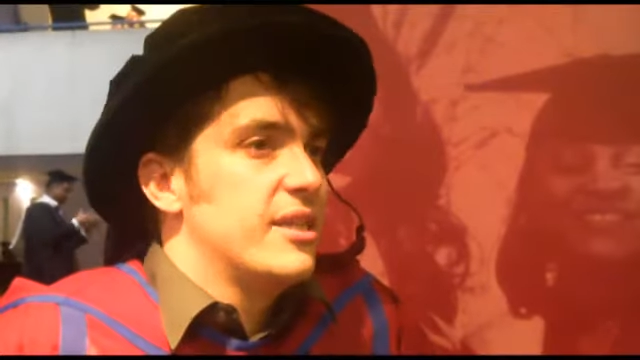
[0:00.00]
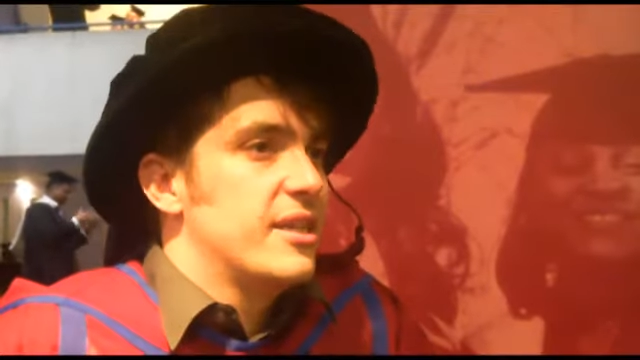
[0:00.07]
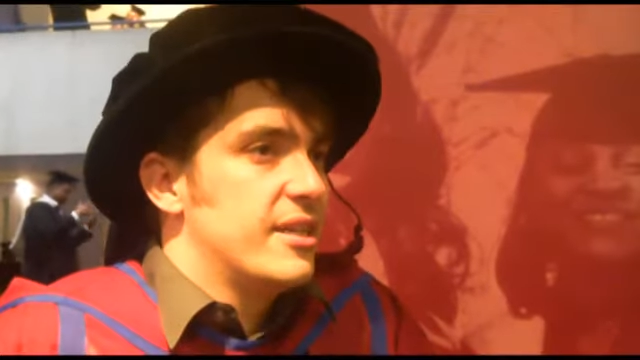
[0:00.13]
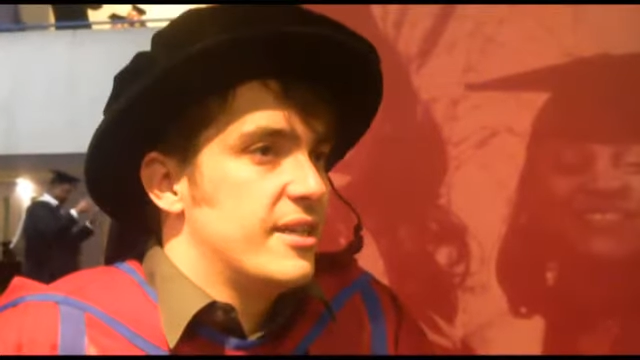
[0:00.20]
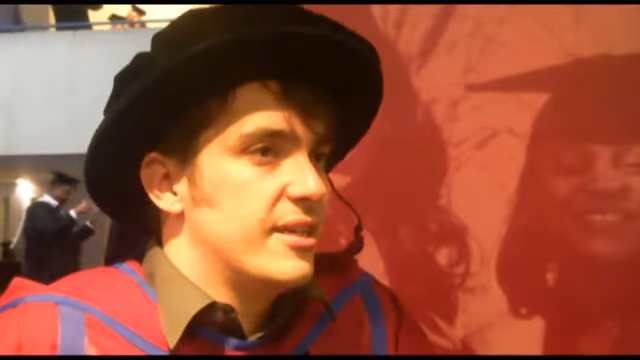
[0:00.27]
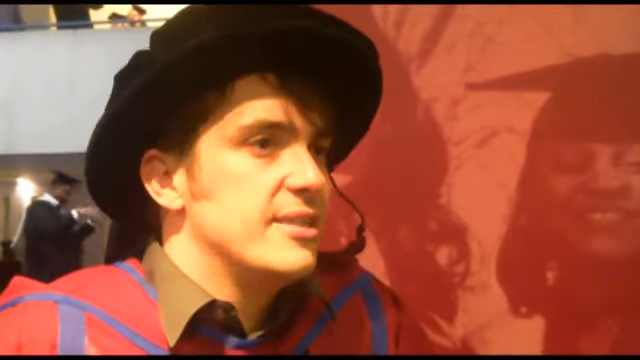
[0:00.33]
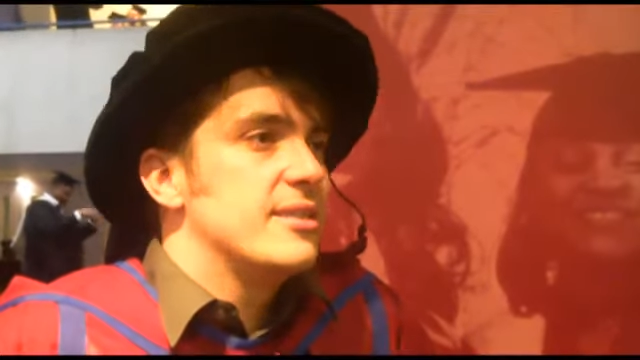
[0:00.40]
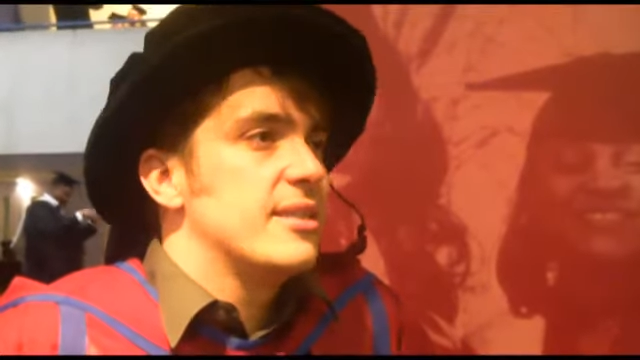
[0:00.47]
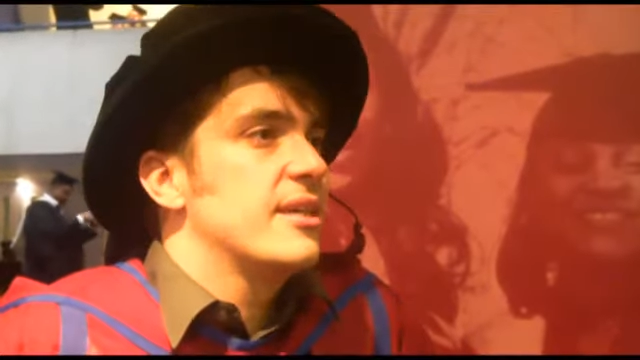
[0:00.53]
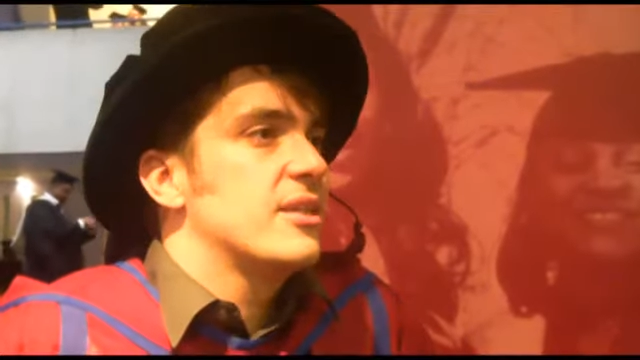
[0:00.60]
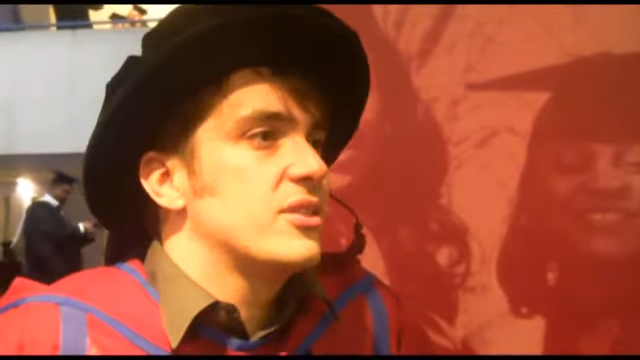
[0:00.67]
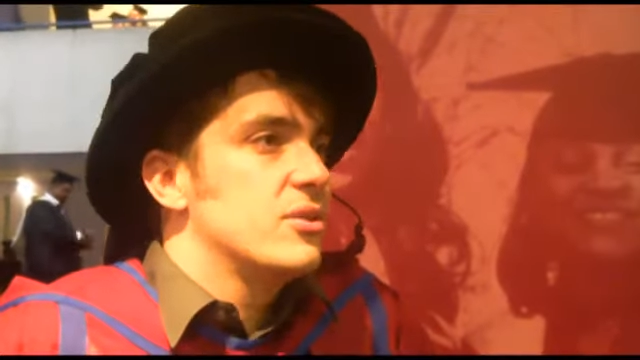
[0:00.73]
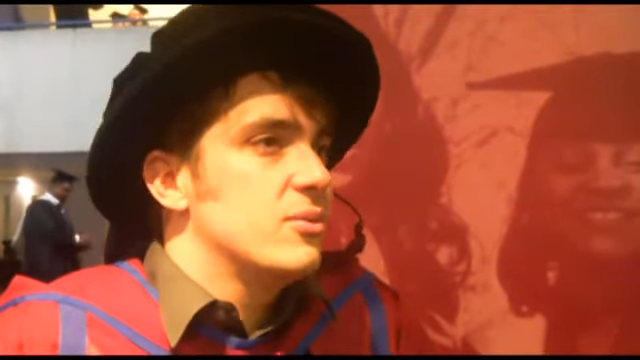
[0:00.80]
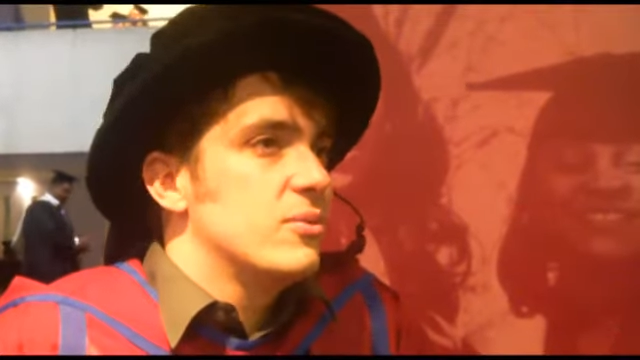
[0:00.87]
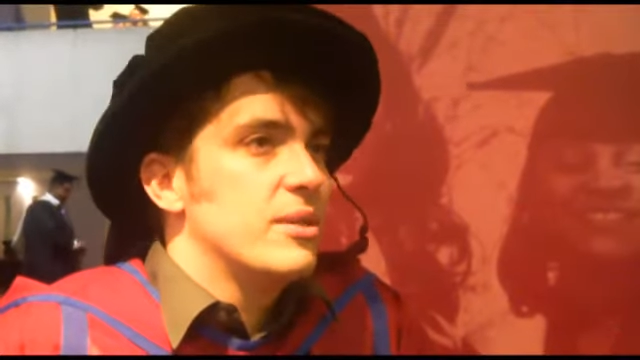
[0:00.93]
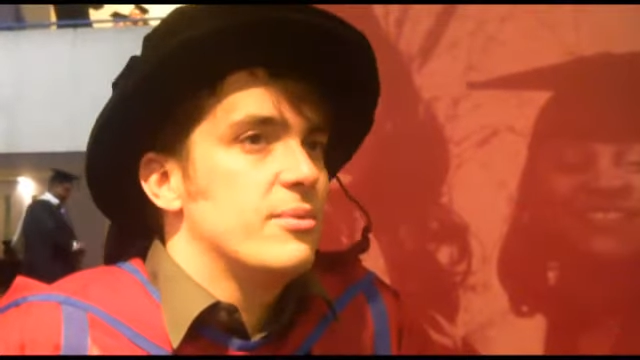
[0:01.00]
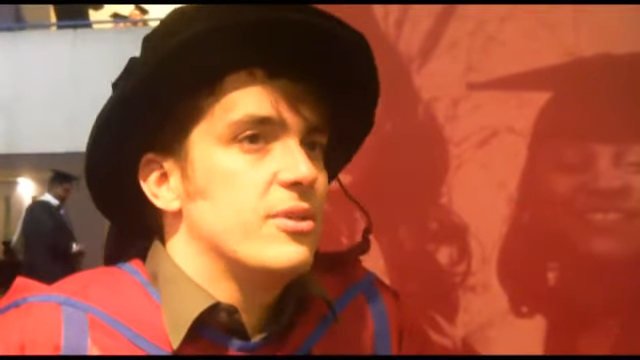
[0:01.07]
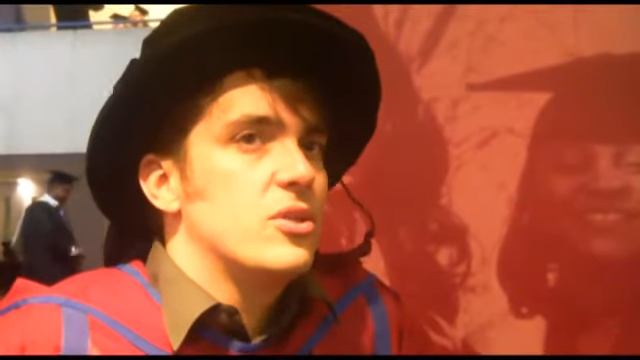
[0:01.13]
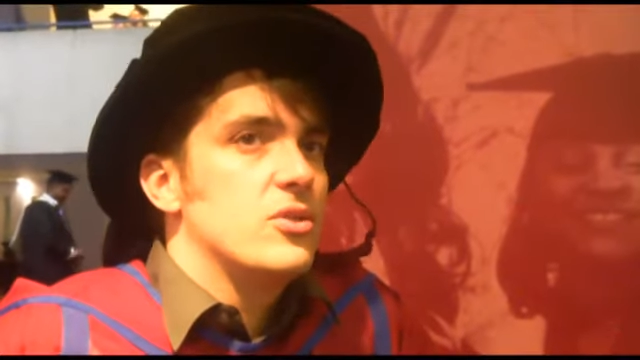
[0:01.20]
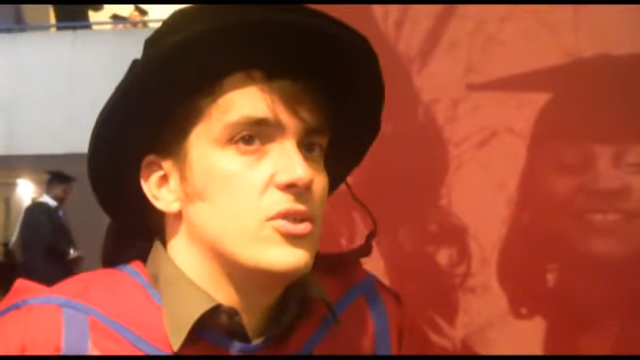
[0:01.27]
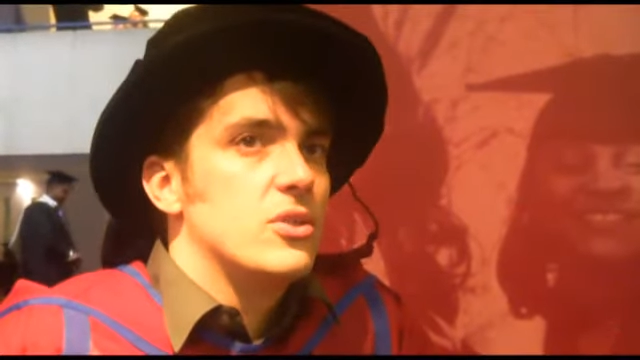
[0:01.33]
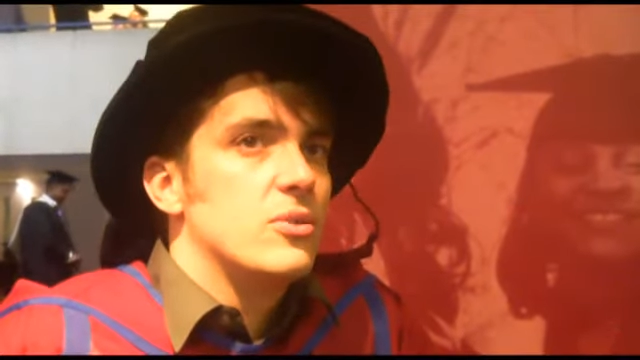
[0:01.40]
and an intellectual way,
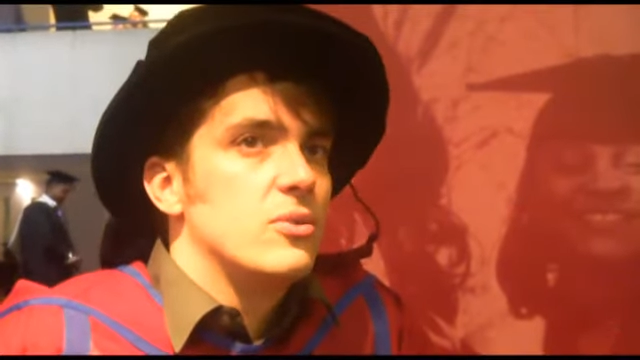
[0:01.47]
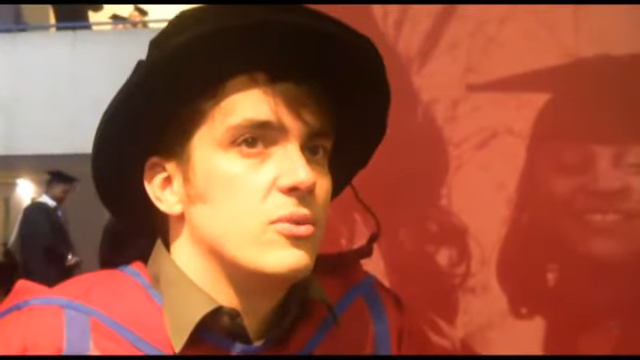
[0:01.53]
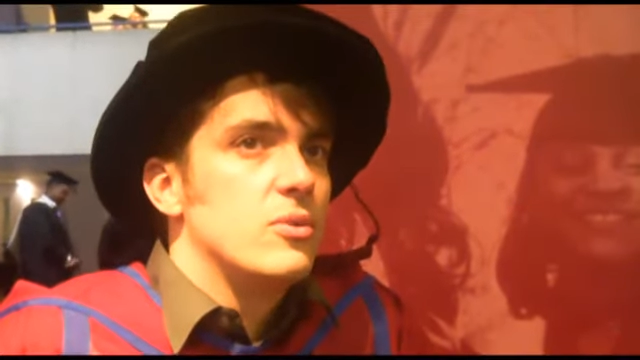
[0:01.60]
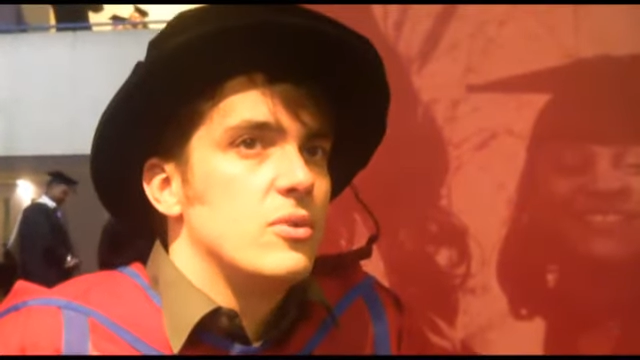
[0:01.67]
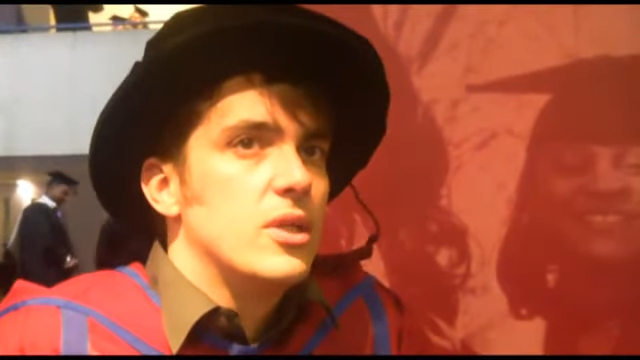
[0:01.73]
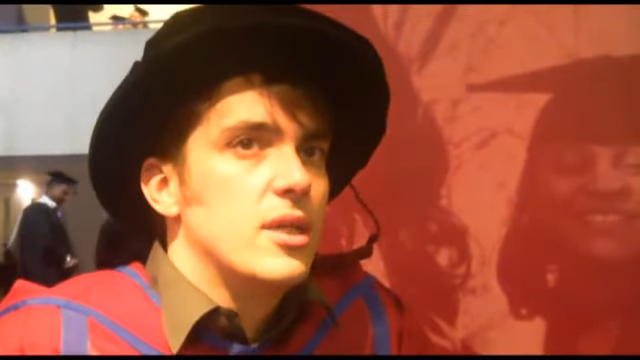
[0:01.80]
but also